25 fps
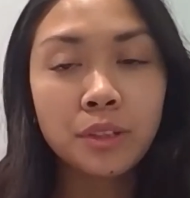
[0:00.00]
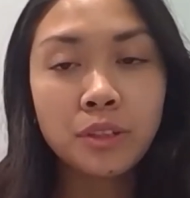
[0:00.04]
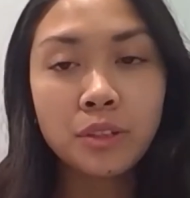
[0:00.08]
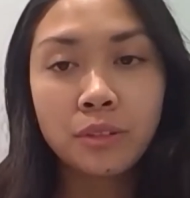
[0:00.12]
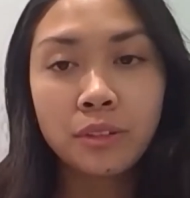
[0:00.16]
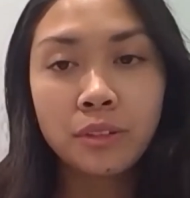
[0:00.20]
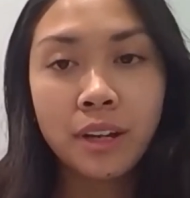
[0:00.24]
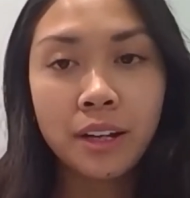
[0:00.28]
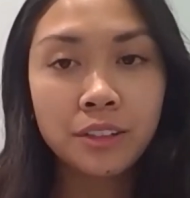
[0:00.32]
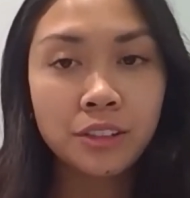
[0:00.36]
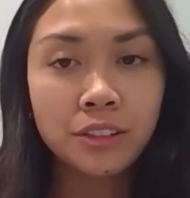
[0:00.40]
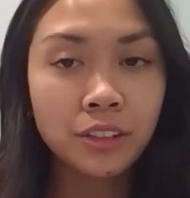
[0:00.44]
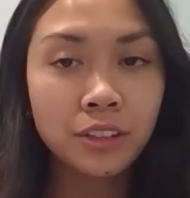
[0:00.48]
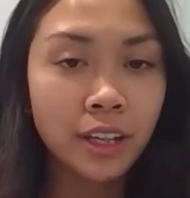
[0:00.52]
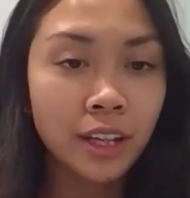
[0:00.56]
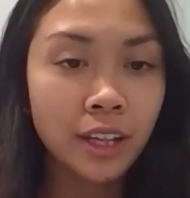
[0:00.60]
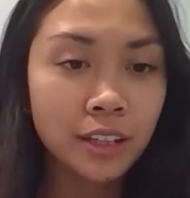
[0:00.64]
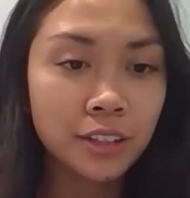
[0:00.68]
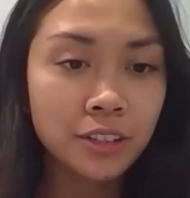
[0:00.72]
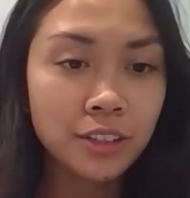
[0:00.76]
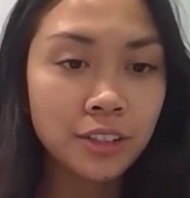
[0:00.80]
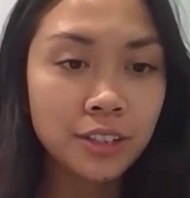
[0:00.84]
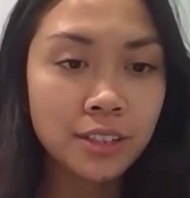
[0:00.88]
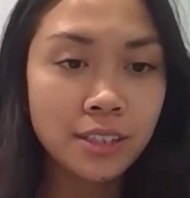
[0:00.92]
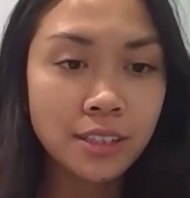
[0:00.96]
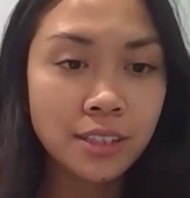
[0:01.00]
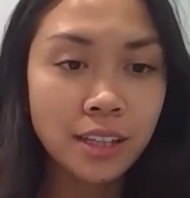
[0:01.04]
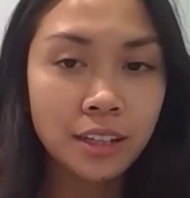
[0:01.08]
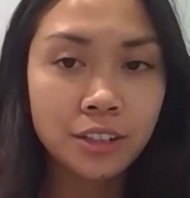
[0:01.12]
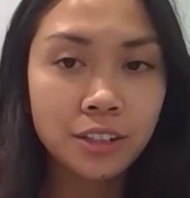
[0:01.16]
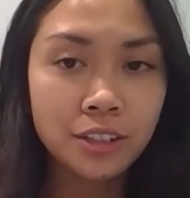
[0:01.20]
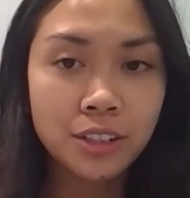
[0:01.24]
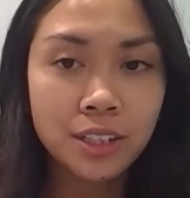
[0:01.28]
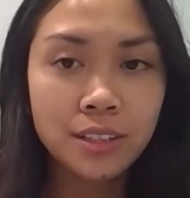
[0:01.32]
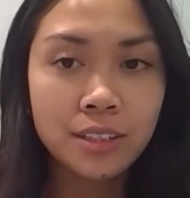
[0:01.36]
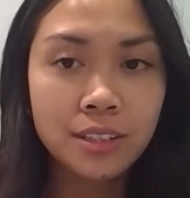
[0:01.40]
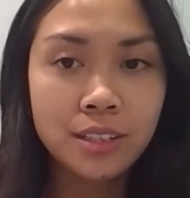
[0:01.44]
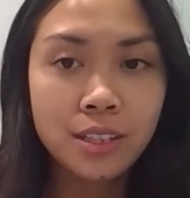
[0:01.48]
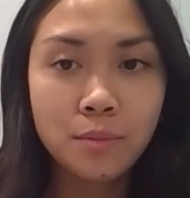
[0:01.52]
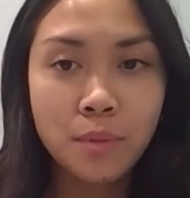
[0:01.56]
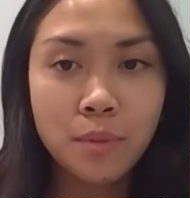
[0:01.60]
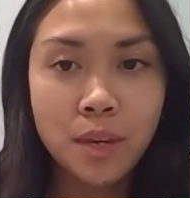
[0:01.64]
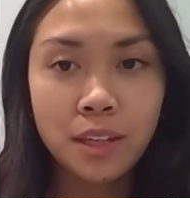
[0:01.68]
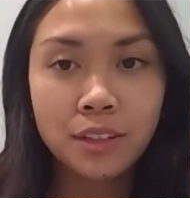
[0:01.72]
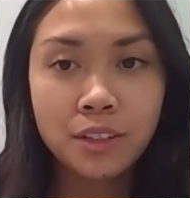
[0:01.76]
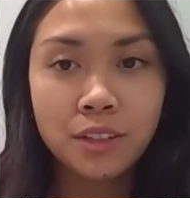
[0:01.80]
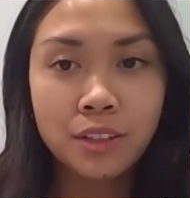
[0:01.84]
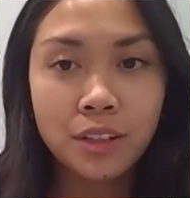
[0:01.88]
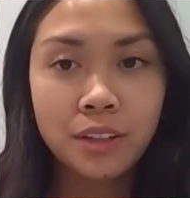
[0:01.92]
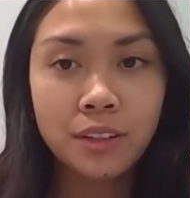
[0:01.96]
We do an education session to
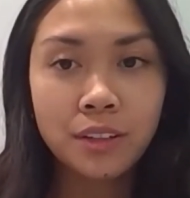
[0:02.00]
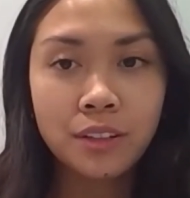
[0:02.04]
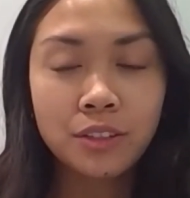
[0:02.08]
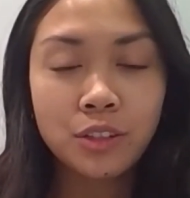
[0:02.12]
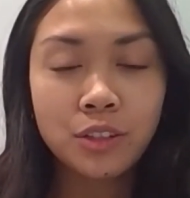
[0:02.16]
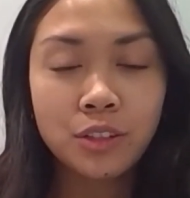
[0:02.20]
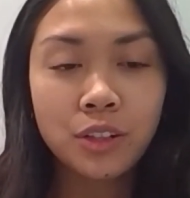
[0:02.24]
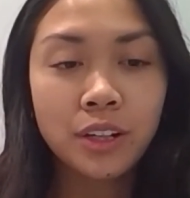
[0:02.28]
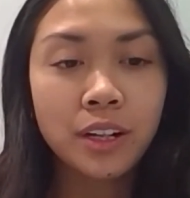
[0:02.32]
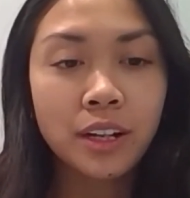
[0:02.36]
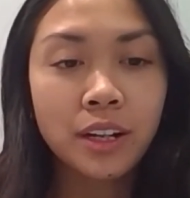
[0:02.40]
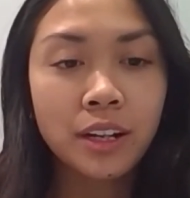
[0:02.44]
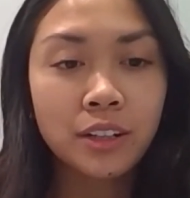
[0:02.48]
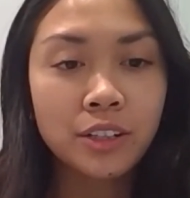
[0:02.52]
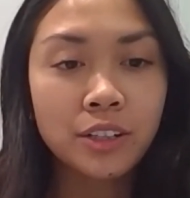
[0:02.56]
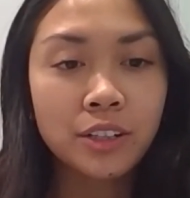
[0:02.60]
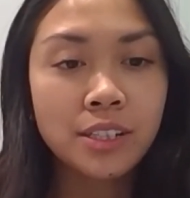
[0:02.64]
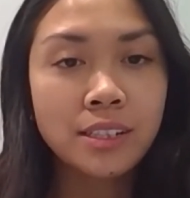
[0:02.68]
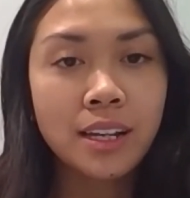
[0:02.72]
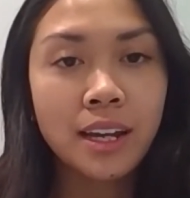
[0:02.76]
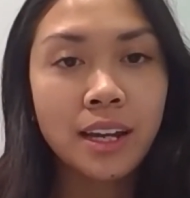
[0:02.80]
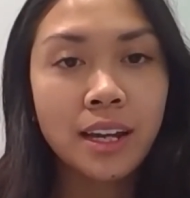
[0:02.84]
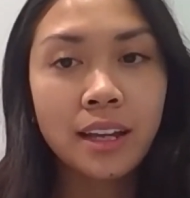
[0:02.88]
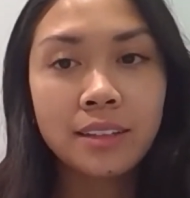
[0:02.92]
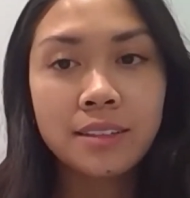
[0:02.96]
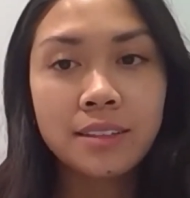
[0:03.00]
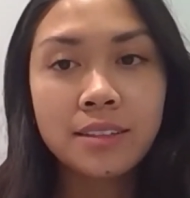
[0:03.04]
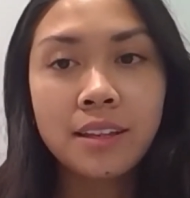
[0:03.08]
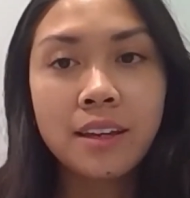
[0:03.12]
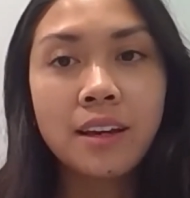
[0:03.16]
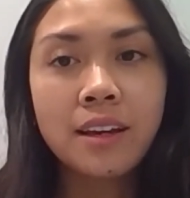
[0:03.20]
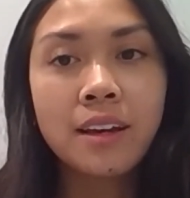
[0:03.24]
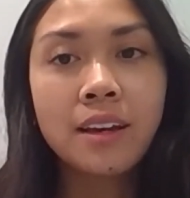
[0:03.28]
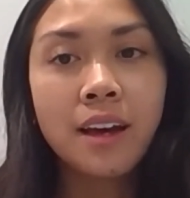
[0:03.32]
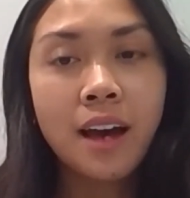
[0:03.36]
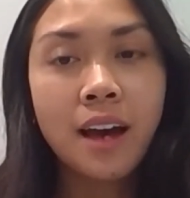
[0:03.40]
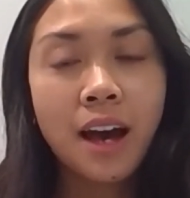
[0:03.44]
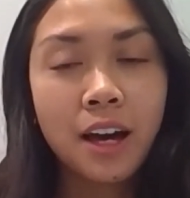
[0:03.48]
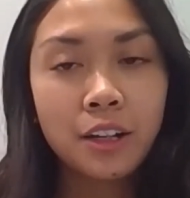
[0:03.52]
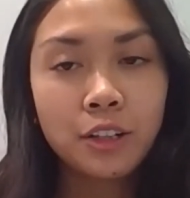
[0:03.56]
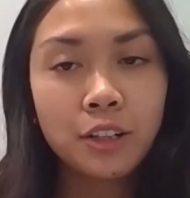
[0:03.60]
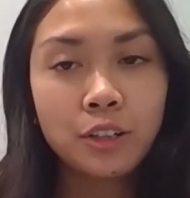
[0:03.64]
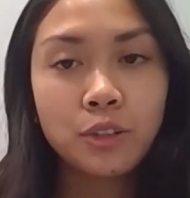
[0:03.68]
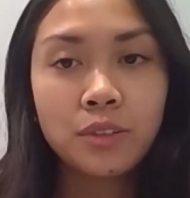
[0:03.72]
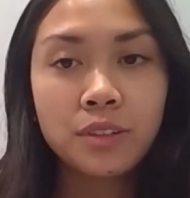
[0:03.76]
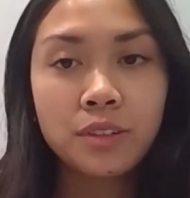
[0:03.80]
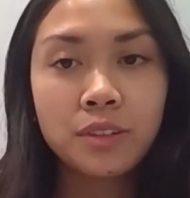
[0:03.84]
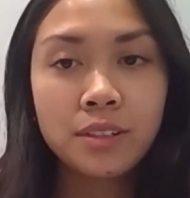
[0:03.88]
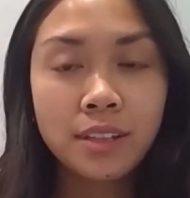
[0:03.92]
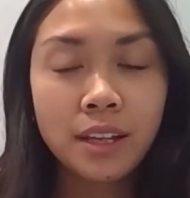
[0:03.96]
make sure the surrogate understands how to
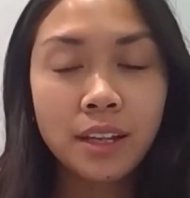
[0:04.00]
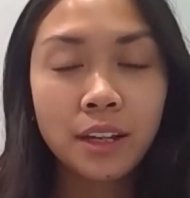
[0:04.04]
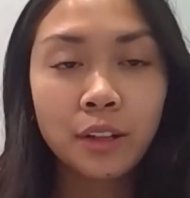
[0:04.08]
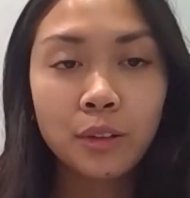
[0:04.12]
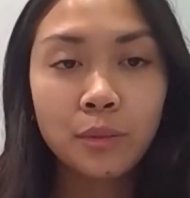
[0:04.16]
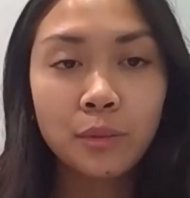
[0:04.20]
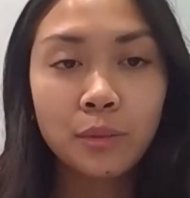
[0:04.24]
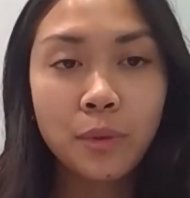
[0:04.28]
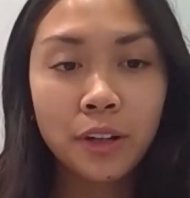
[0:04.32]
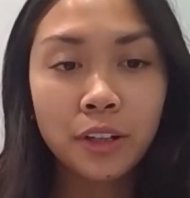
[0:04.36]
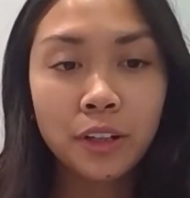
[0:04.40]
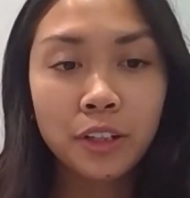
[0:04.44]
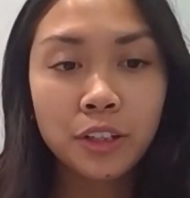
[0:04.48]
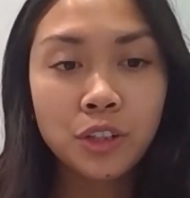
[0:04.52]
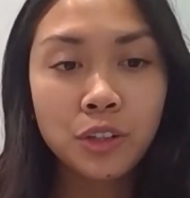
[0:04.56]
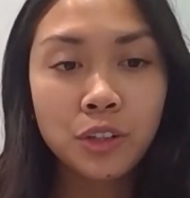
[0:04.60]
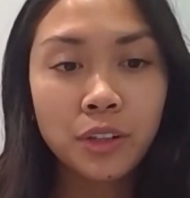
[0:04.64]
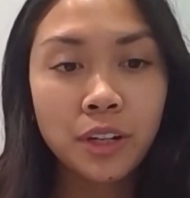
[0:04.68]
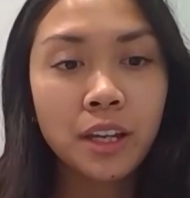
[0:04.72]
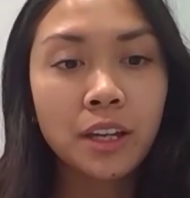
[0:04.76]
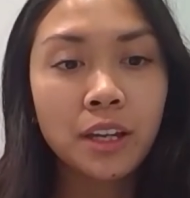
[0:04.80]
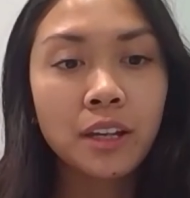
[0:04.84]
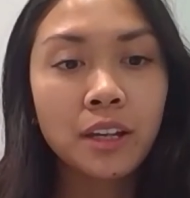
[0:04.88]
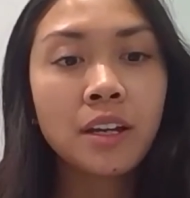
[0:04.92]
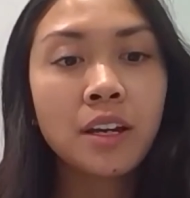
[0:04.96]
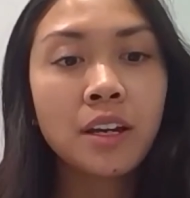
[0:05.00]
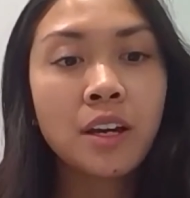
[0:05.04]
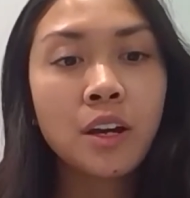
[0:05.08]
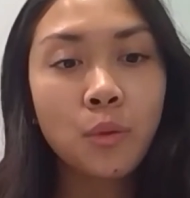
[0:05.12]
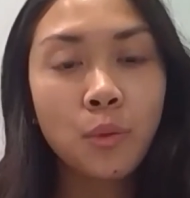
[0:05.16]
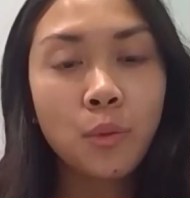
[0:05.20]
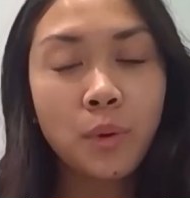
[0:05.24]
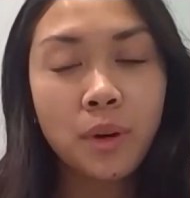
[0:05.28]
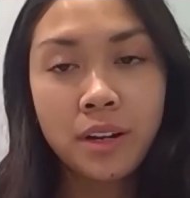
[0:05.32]
do the cycle monitoring,